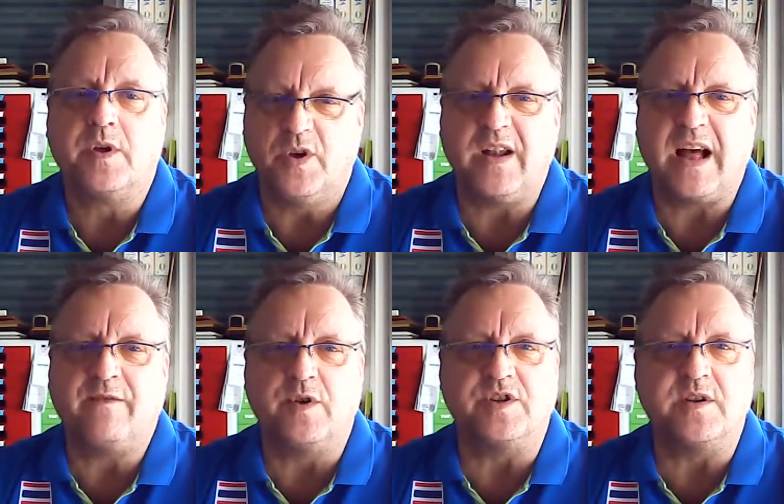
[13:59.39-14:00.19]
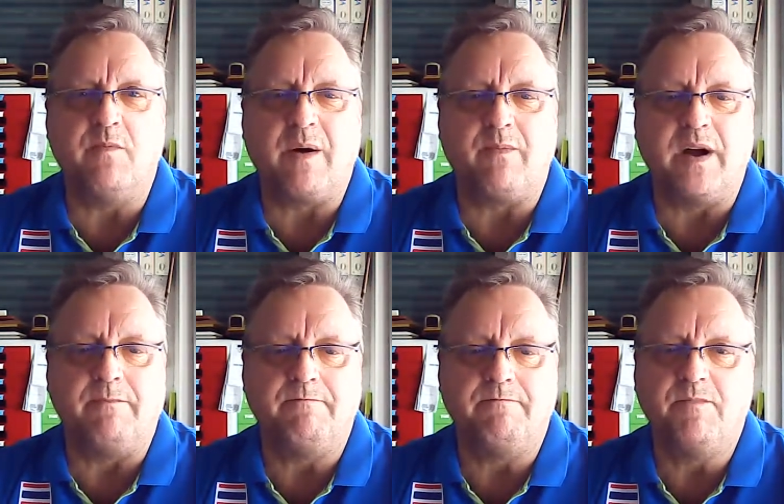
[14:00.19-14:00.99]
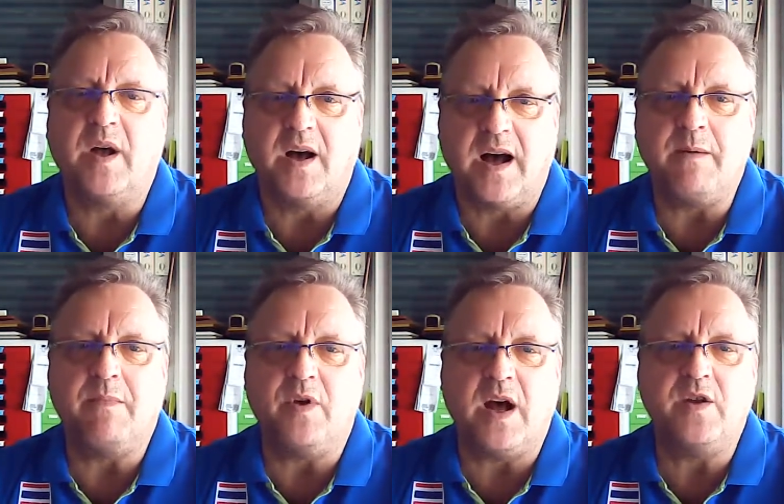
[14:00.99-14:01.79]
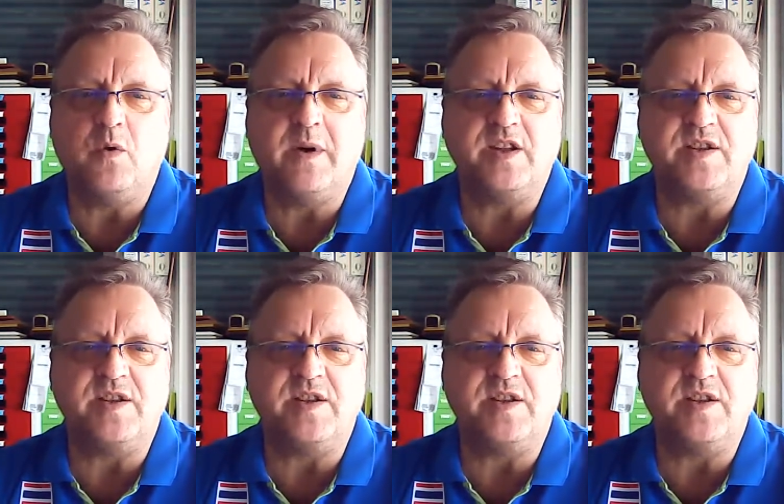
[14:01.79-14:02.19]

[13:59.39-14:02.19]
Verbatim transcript: Good luck for the Zimbabwe. I'm, i know many